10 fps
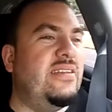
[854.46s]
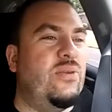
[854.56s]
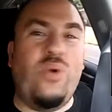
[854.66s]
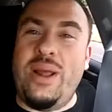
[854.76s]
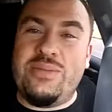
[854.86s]

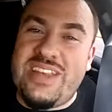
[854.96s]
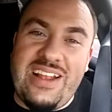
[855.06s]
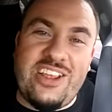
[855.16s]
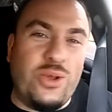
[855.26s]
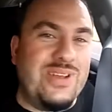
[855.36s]
what I'm
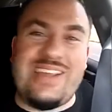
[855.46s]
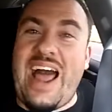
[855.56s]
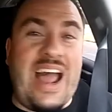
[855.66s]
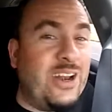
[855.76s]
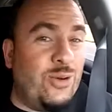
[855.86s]
telling you is
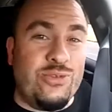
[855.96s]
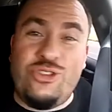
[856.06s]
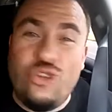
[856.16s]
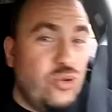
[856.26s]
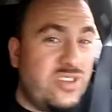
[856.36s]
I
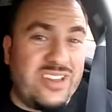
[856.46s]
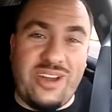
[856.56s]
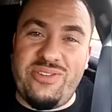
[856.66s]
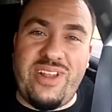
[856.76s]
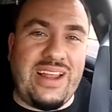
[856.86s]
don't do
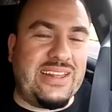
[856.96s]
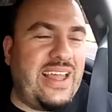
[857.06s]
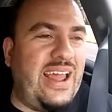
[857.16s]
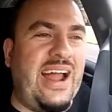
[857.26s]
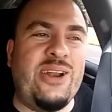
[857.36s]
stuff like
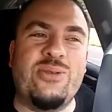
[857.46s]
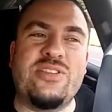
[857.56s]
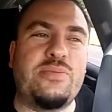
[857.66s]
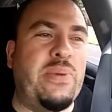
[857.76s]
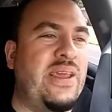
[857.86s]
that. I don't
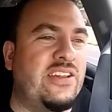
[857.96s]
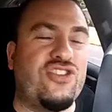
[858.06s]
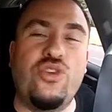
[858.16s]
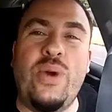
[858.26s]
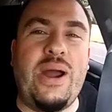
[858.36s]
spend
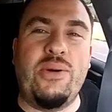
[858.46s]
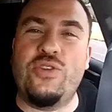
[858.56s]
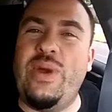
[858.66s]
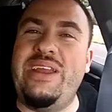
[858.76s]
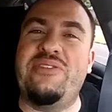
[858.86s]
2
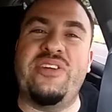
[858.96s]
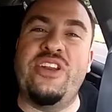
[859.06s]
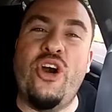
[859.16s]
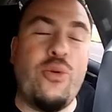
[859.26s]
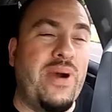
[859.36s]
hours waiting for
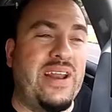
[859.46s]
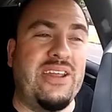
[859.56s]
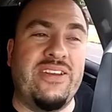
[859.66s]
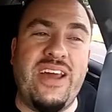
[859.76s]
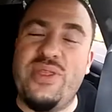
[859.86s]

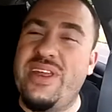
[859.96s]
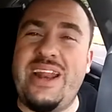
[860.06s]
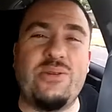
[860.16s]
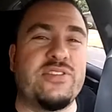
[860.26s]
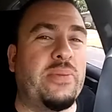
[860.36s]
nobody or nothing.
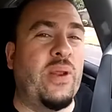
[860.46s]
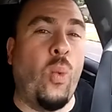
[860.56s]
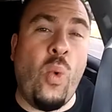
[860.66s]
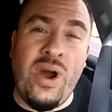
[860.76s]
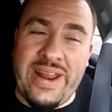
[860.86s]
I don't
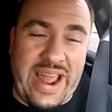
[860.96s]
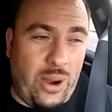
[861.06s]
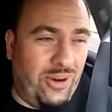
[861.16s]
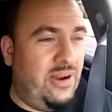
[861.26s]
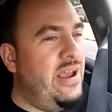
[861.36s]
spend 1
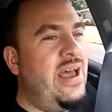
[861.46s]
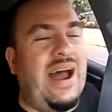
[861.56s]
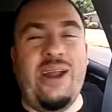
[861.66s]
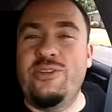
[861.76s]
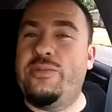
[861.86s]
hour.
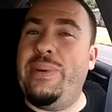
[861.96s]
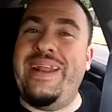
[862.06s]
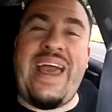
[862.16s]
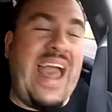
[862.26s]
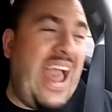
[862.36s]
I don't
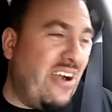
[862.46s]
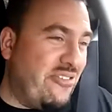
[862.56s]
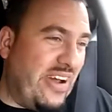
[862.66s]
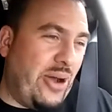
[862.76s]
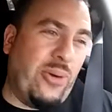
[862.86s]
spend a
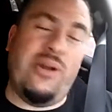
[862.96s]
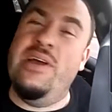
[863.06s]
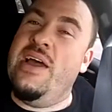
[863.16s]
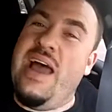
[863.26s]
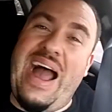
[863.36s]
half hour.
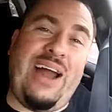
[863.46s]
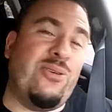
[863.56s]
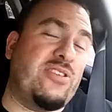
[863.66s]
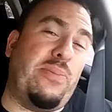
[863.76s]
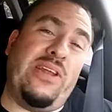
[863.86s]
I
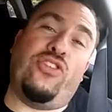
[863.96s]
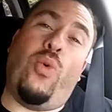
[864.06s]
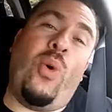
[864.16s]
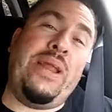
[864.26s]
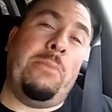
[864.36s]
don't spend
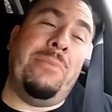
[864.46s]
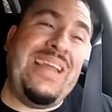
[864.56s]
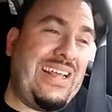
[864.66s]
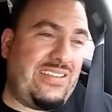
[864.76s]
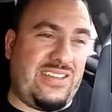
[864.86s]
20
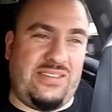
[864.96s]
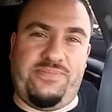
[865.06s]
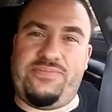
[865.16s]
minutes